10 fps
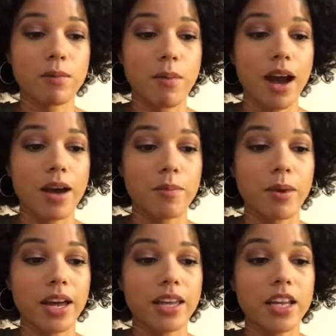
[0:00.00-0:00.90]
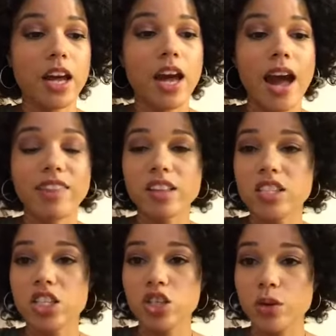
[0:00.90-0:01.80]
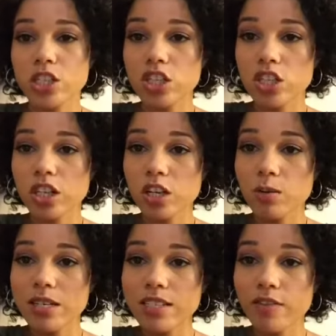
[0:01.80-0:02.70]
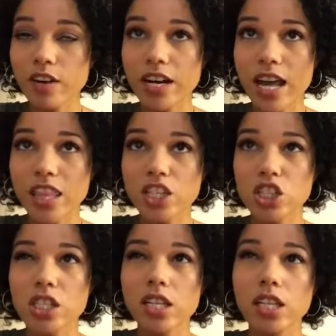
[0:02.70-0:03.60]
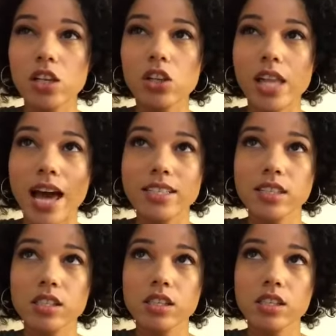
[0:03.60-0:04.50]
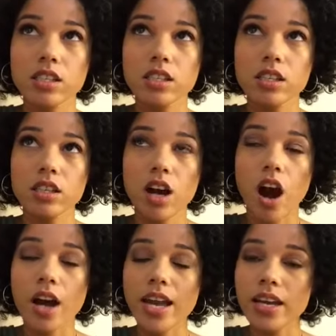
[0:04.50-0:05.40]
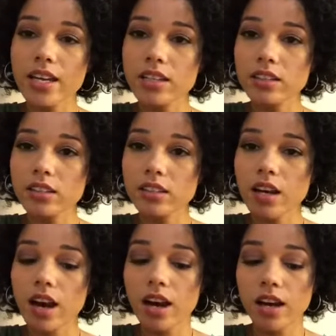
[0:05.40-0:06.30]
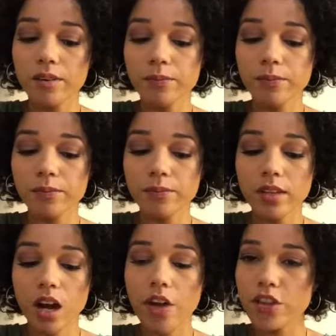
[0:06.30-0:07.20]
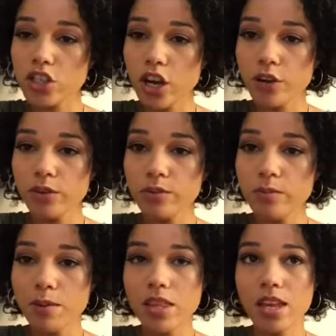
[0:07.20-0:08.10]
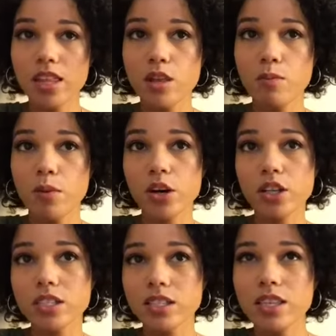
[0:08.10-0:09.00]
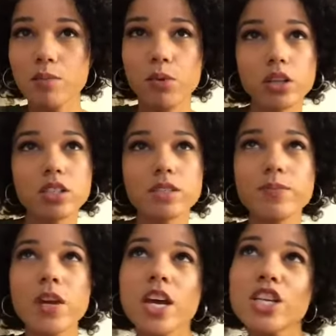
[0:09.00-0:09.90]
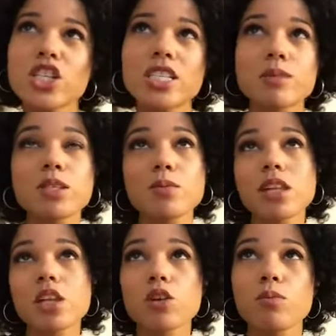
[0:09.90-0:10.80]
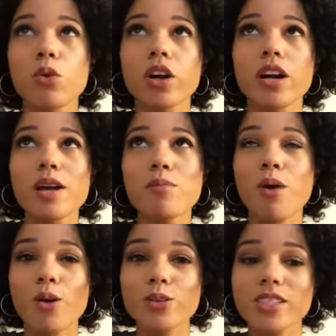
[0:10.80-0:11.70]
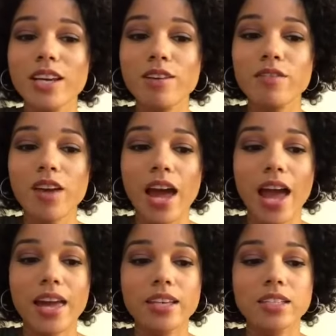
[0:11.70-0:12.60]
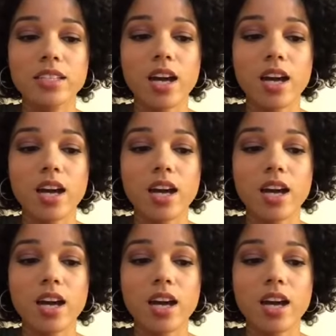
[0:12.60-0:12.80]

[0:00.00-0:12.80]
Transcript: Maya, but I think the situations are a little bit different. I think she's a little less hot-headed on the show, maybe, than in the books. In the books, she seems to be a little more impulsive and,